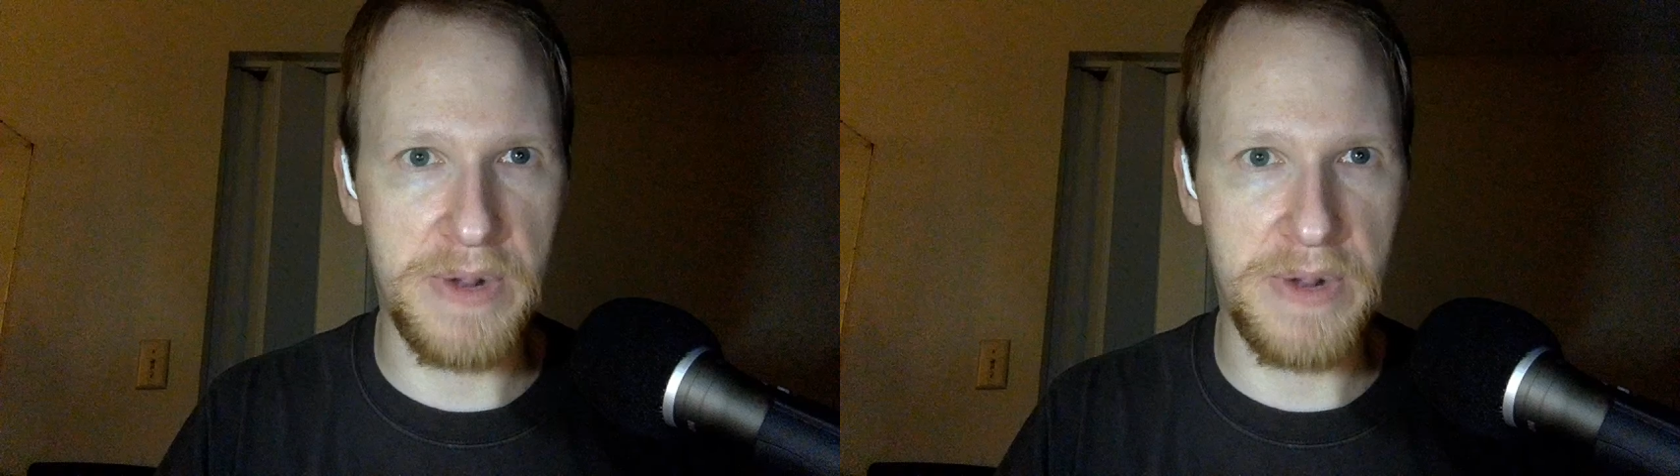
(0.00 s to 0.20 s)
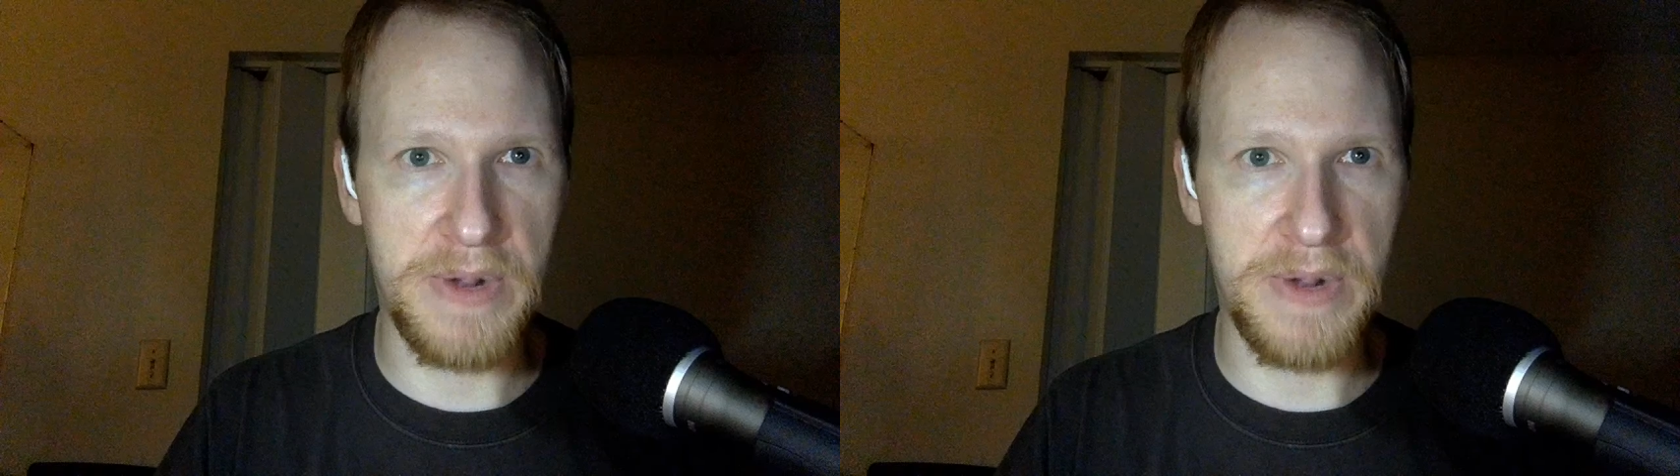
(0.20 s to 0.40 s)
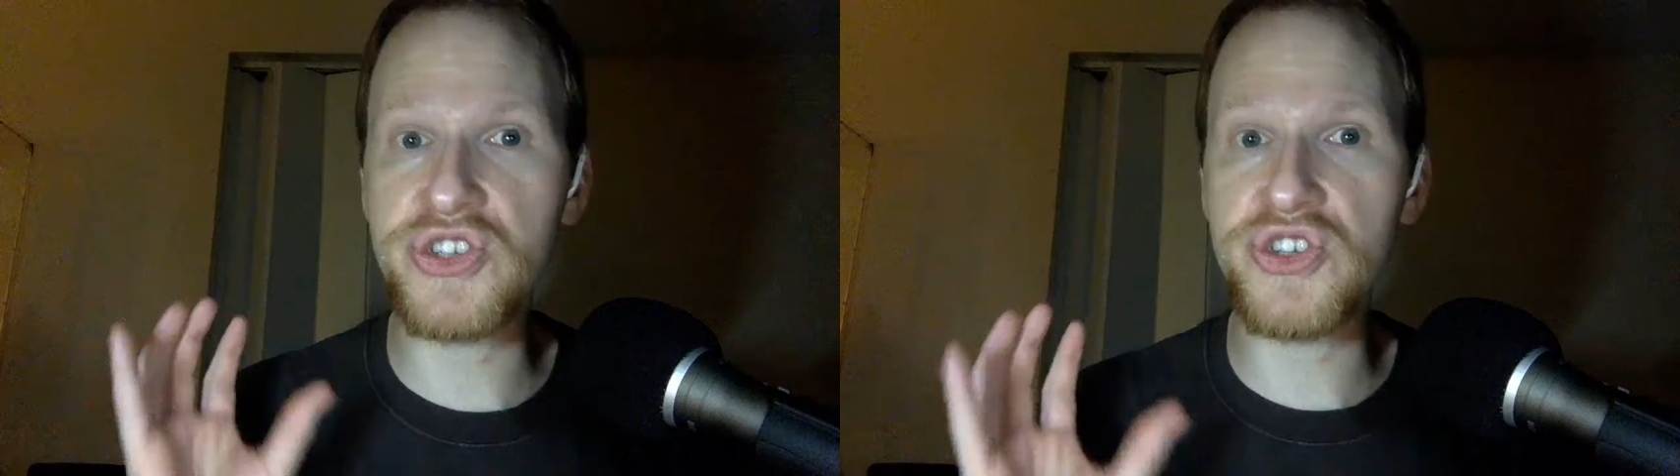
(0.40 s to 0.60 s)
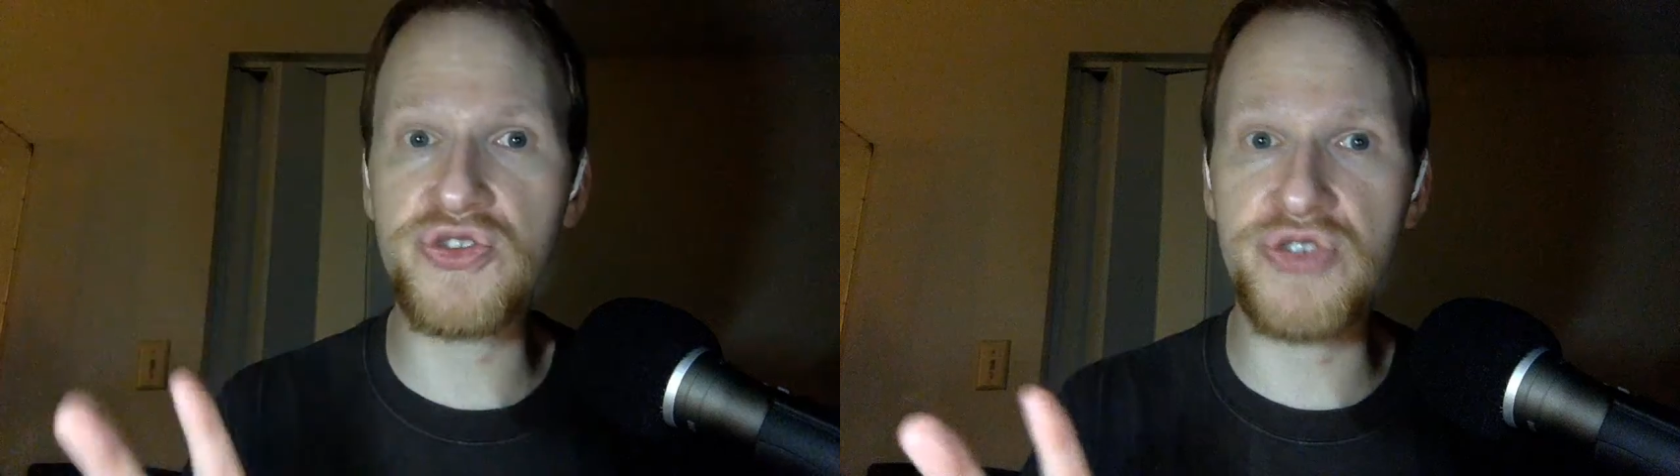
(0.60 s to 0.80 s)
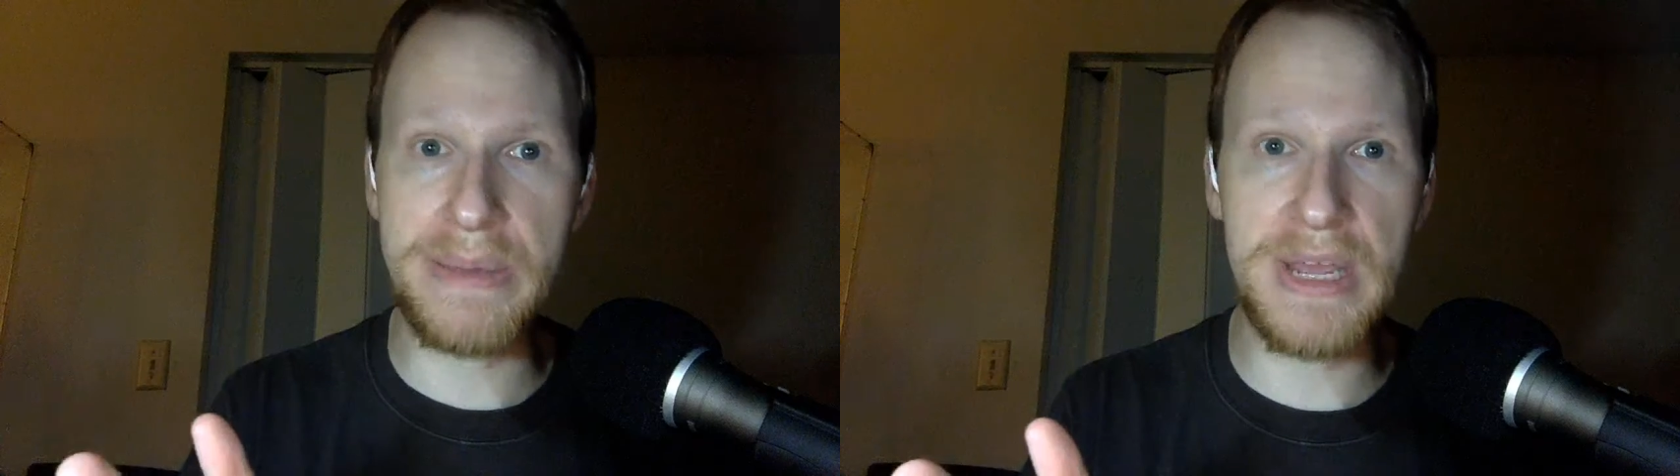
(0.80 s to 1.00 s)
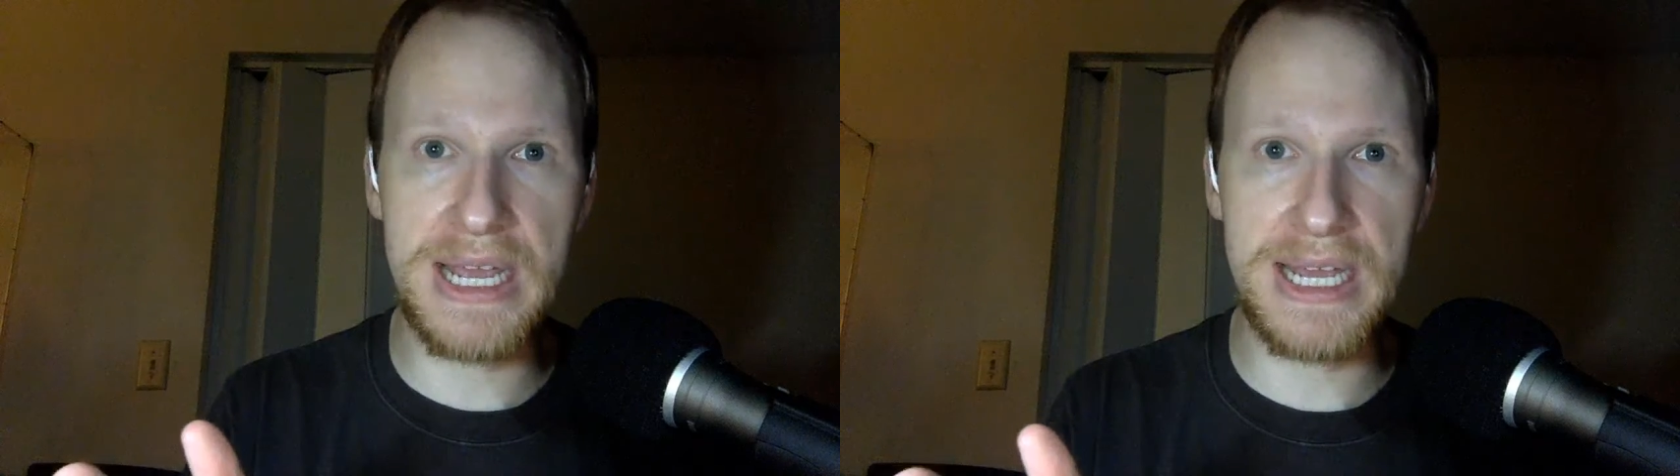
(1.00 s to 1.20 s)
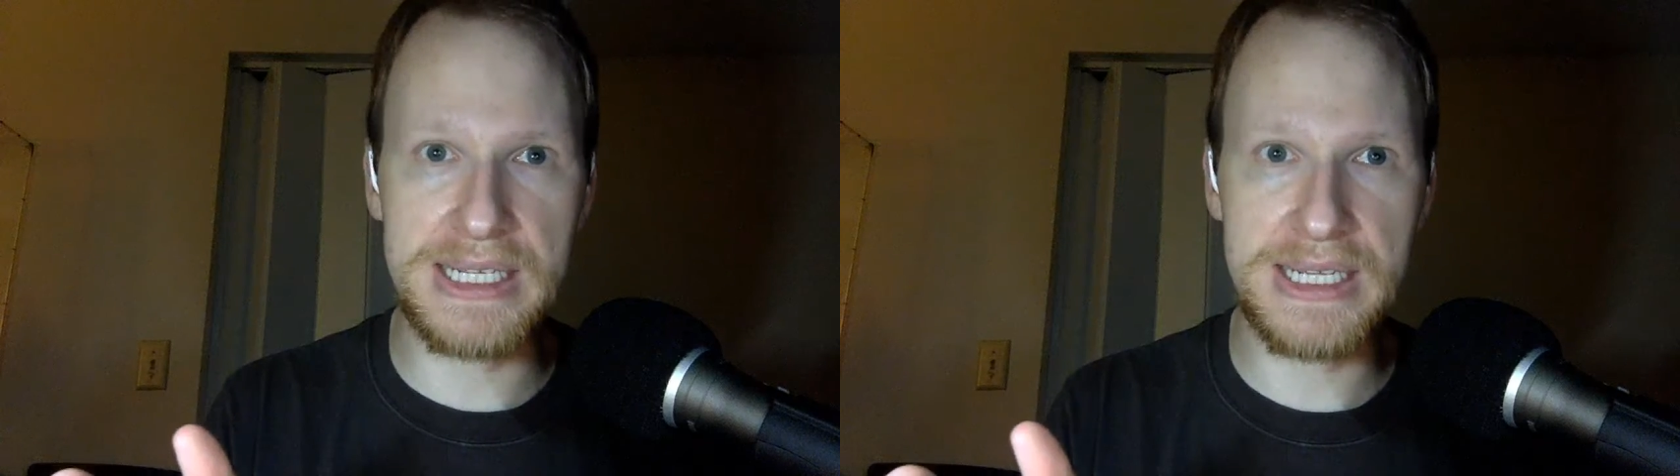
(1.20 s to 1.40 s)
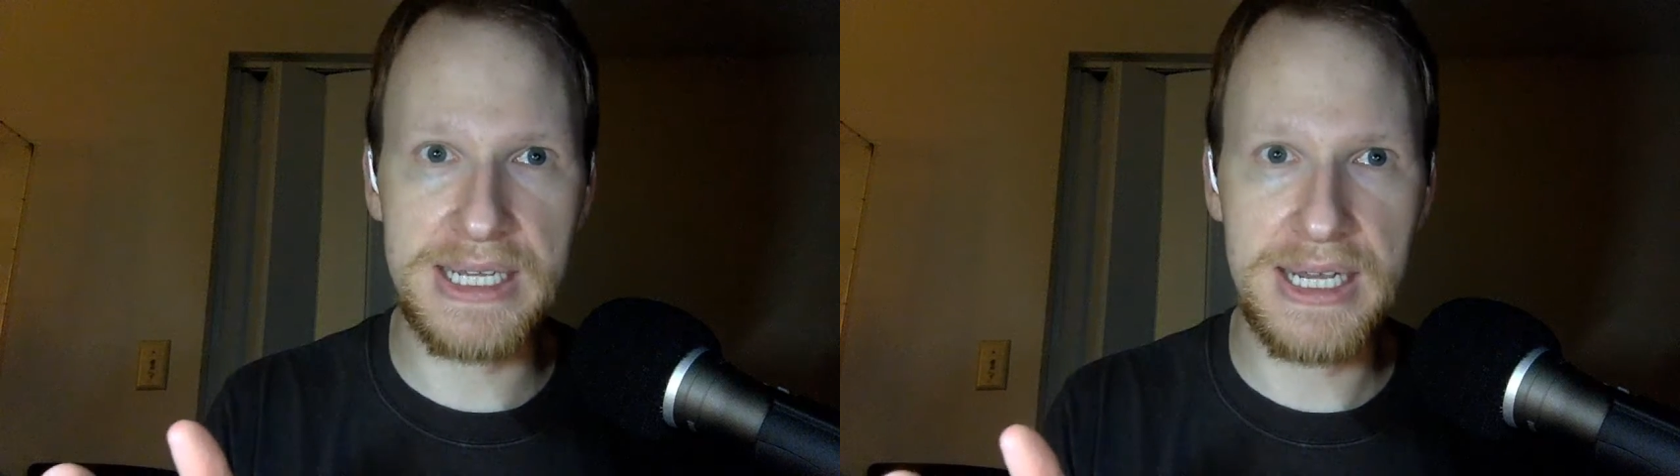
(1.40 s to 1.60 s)
whether they're streaming
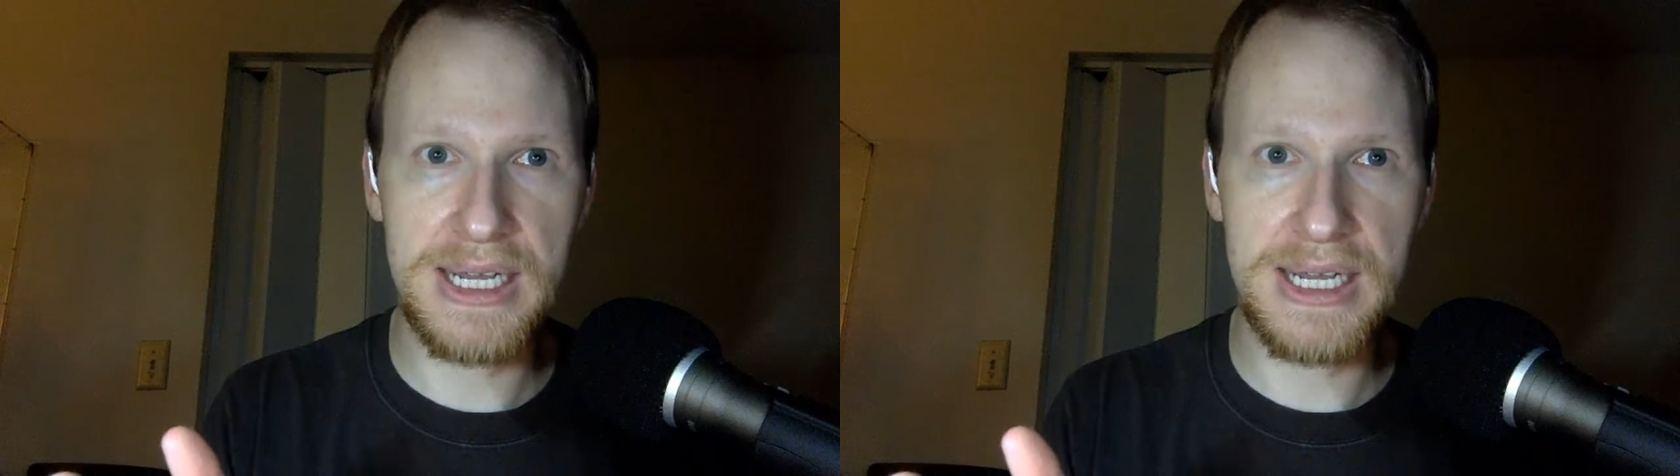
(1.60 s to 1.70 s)
it